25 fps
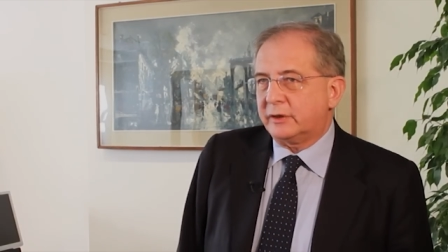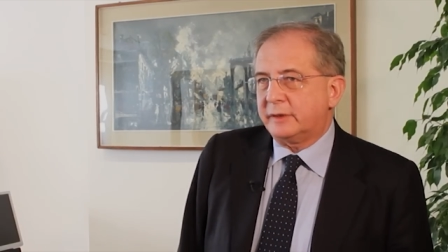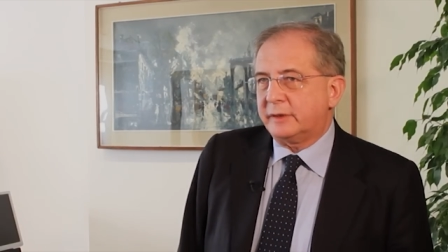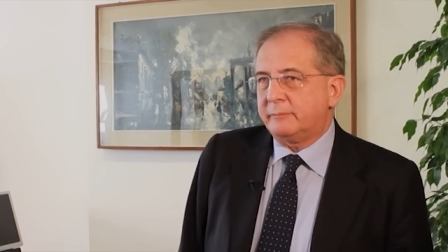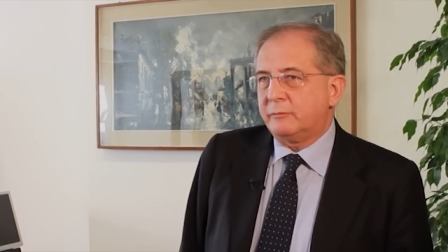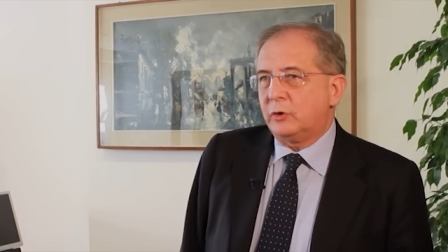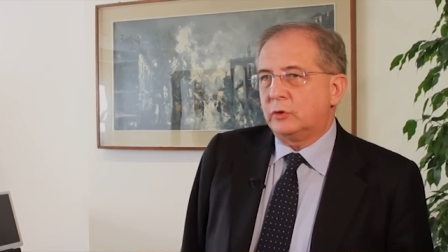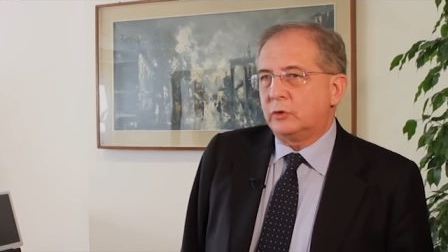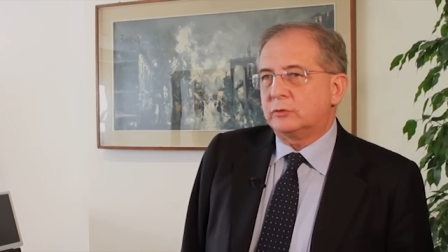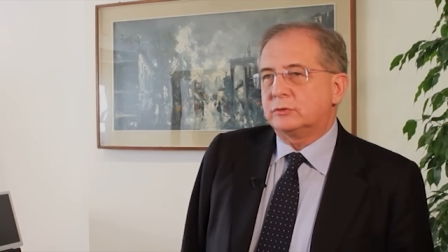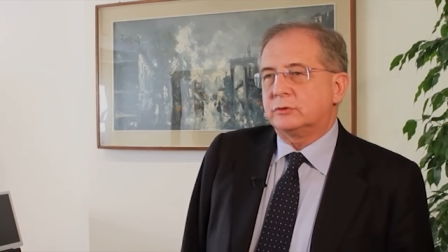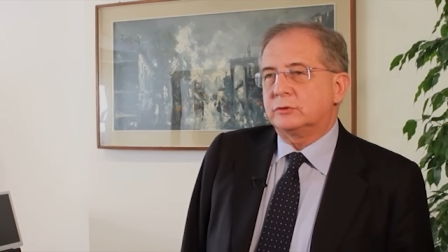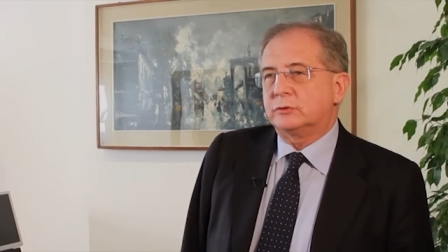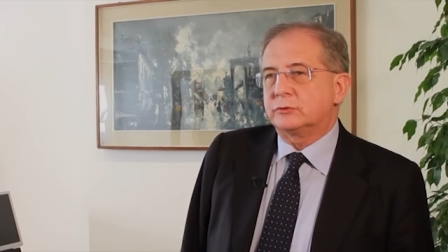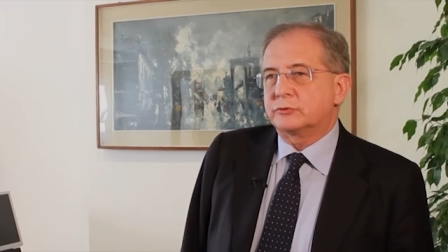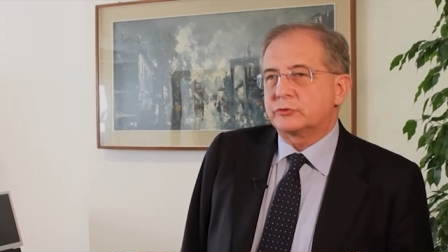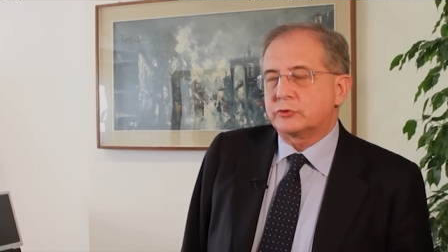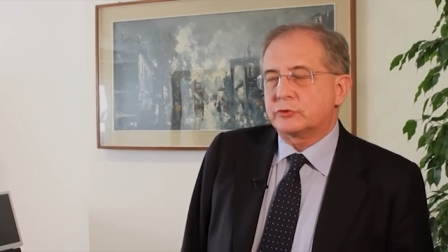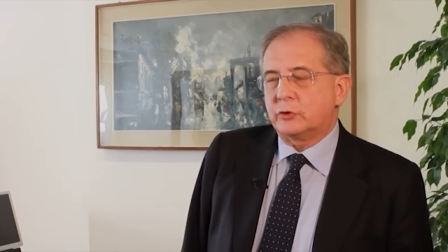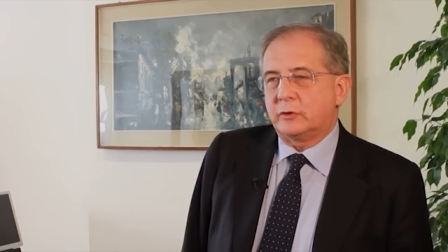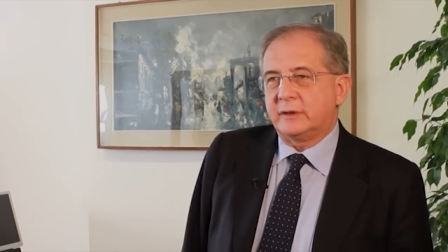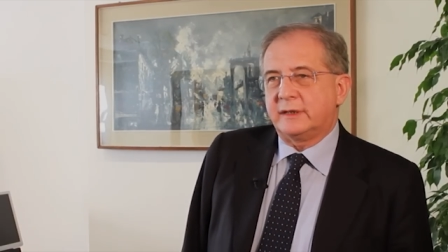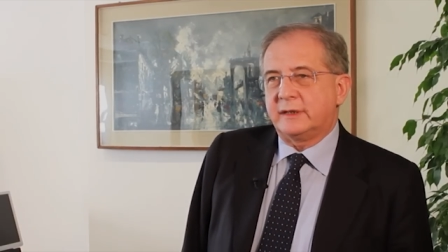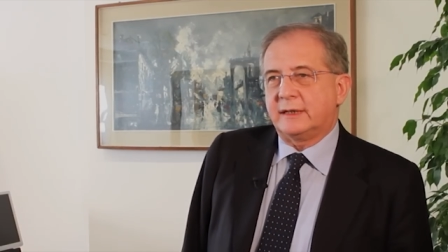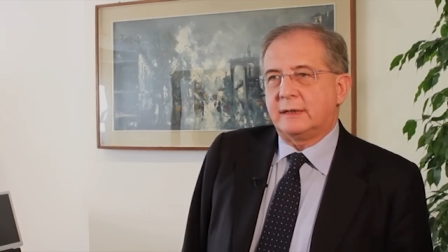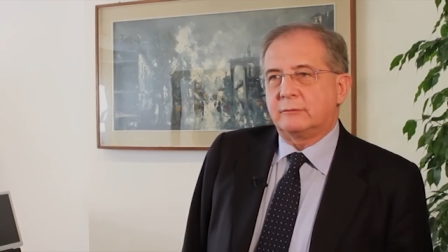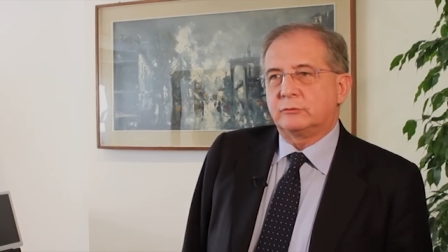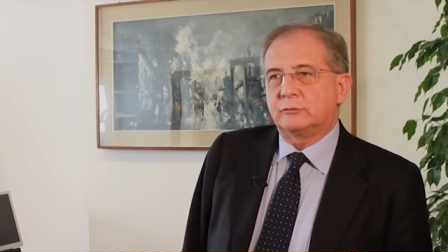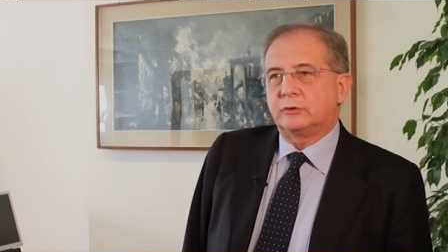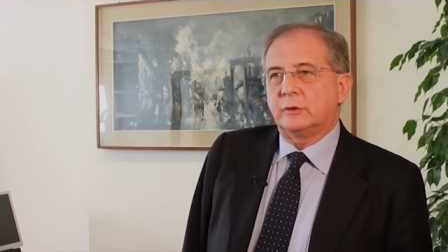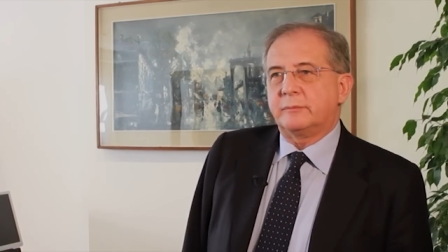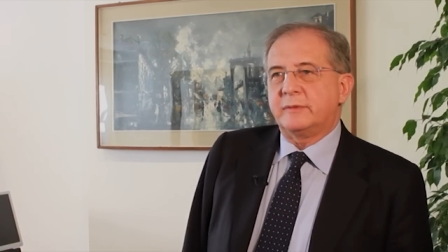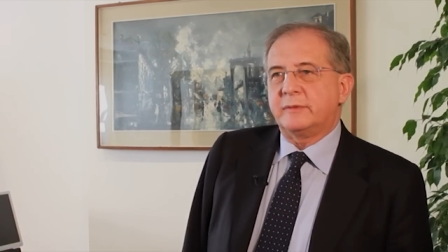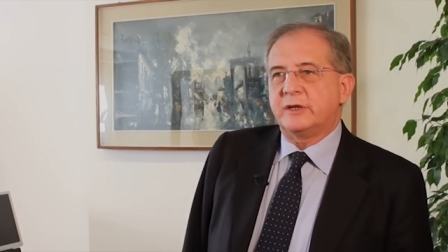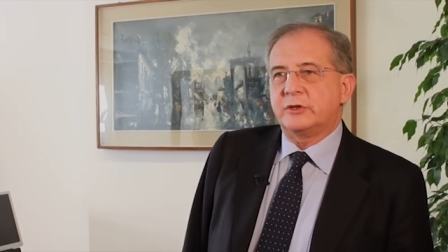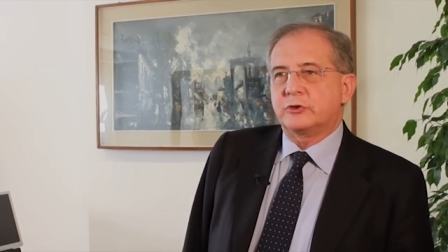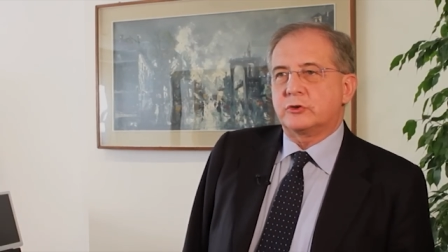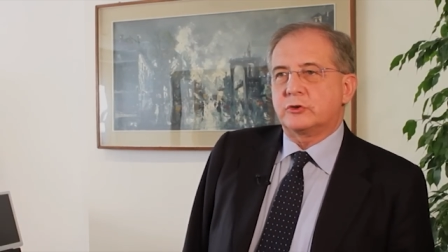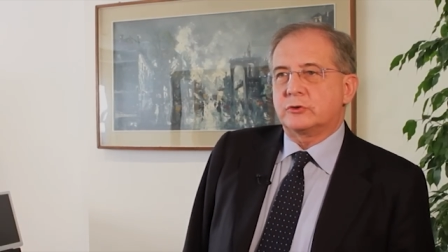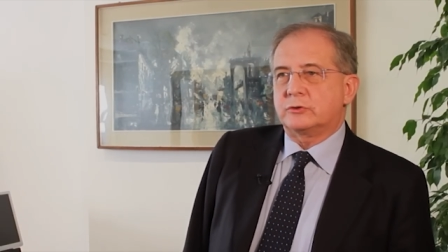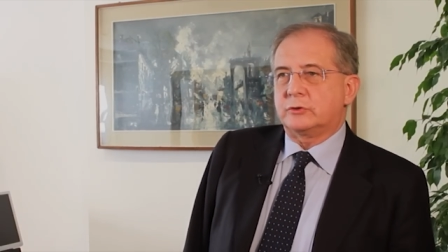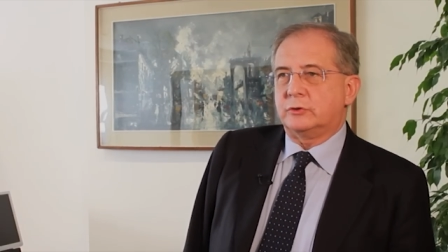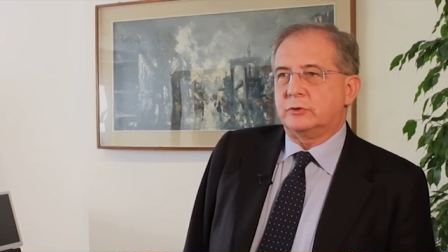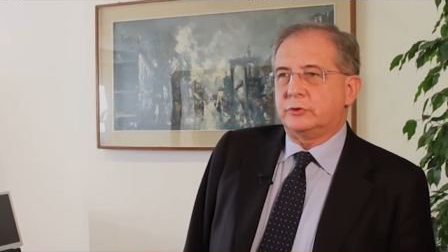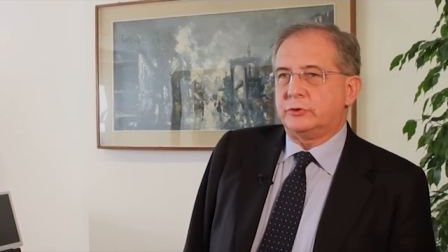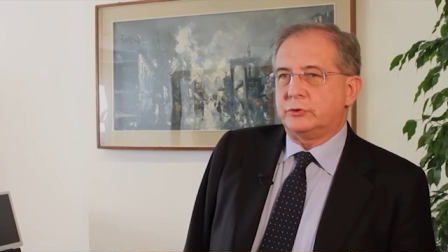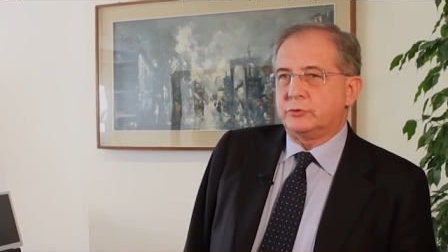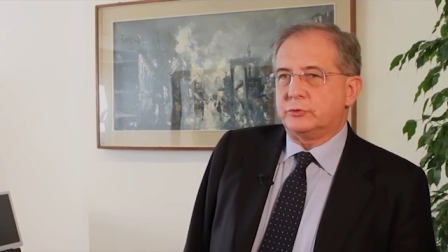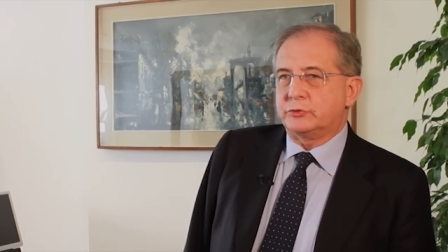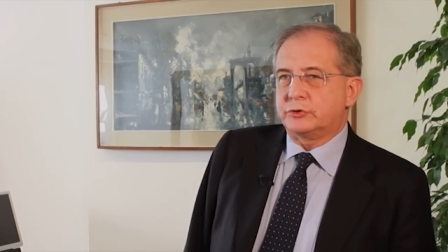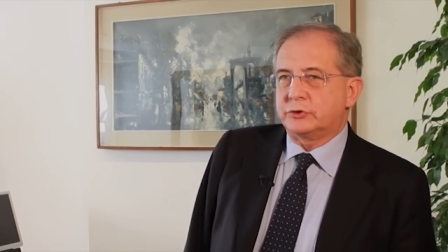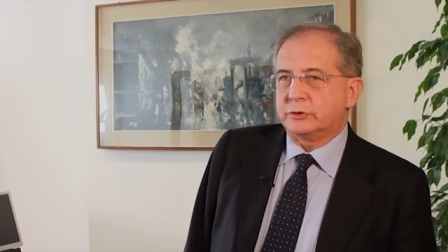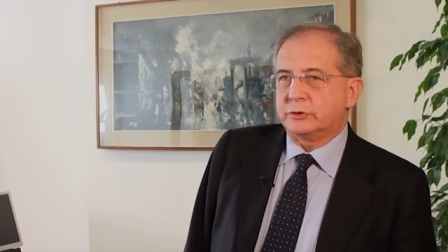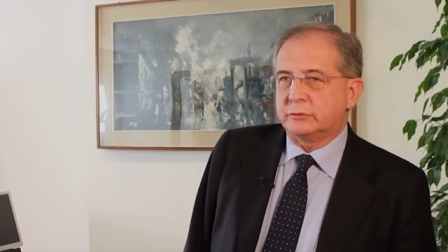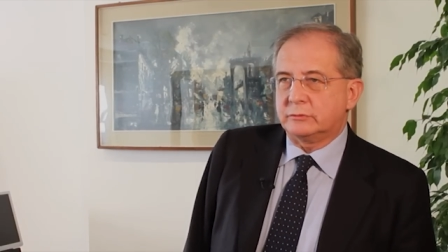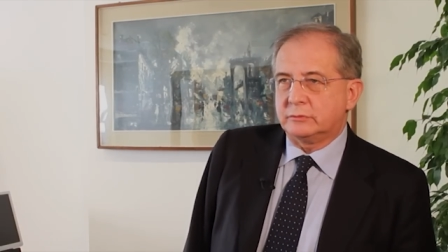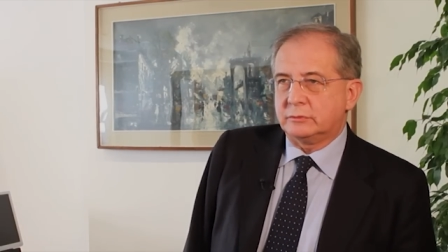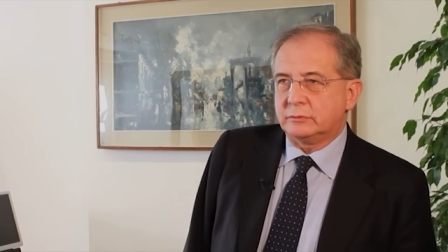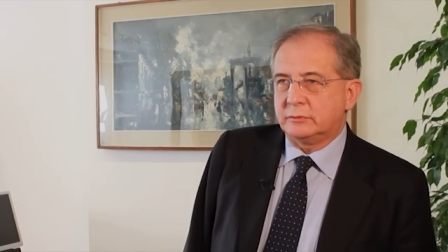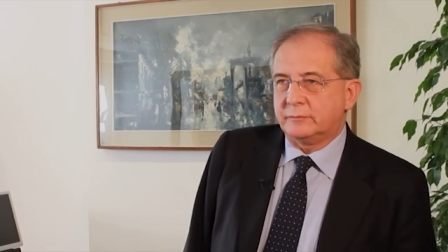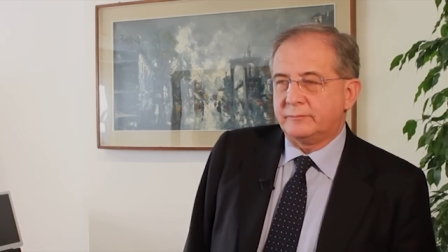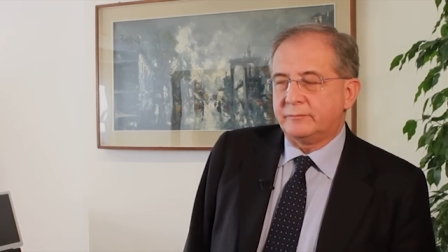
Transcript: remote control and automation solution,